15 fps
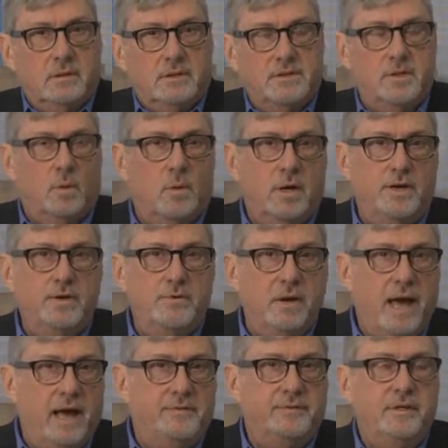So what you
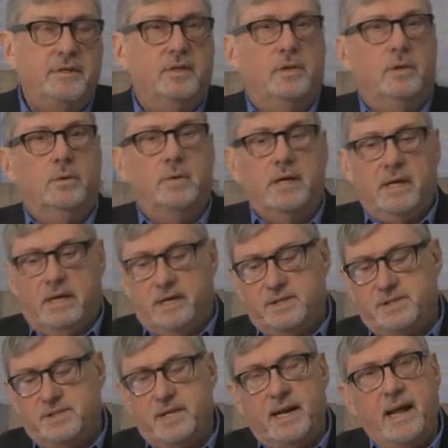have to do
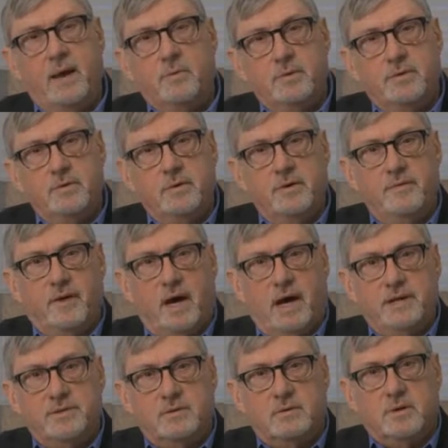is sit down with your
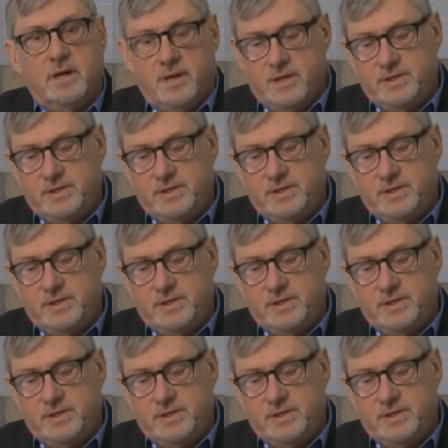advisor,